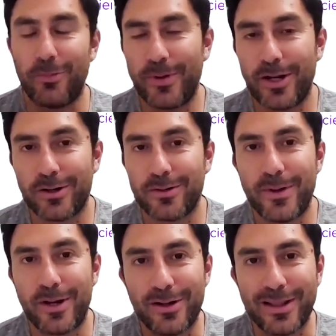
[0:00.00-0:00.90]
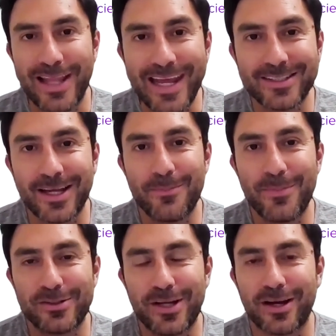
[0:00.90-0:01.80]
better linked and
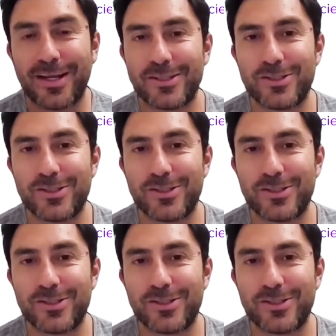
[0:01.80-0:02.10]
better targeted